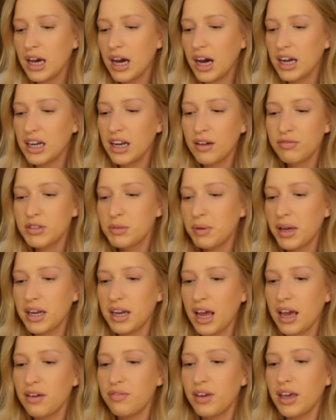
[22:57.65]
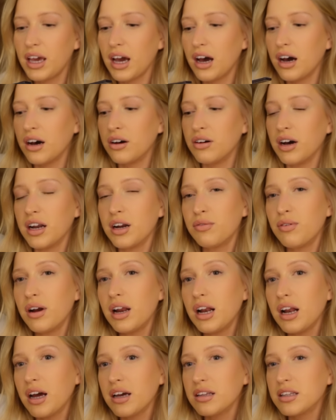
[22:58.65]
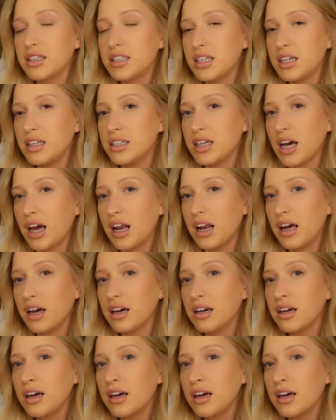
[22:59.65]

I'd love to be a navy girl, and I really like the detailing.